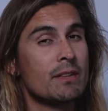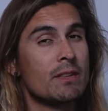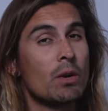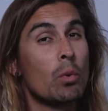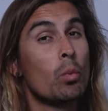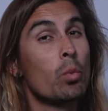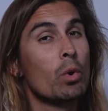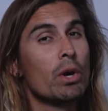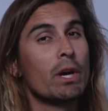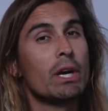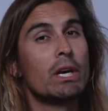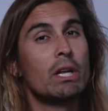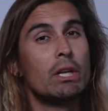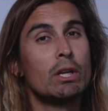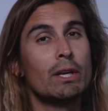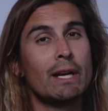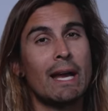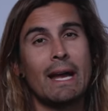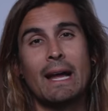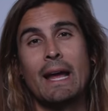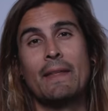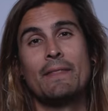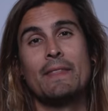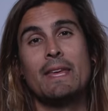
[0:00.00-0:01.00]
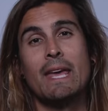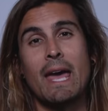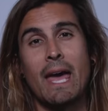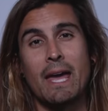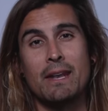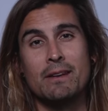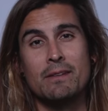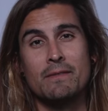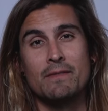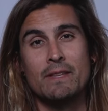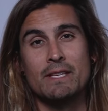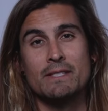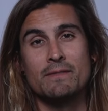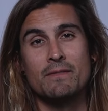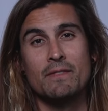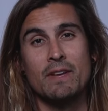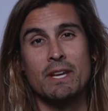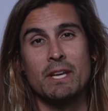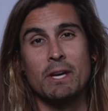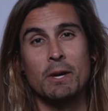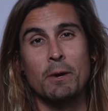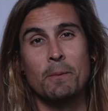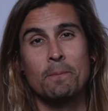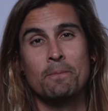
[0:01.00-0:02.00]
that we're gonna look at at the end of this
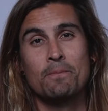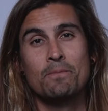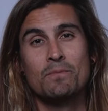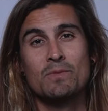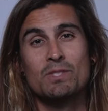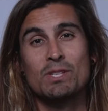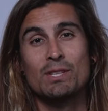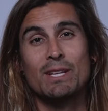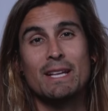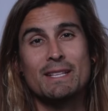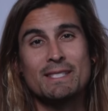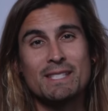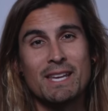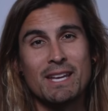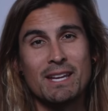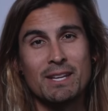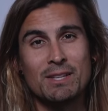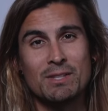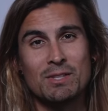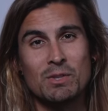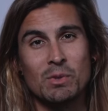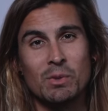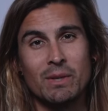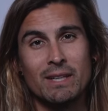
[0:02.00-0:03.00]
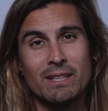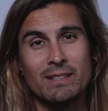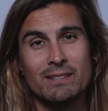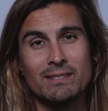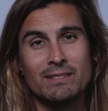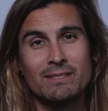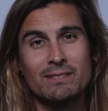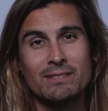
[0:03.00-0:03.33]
video. So let's get into it.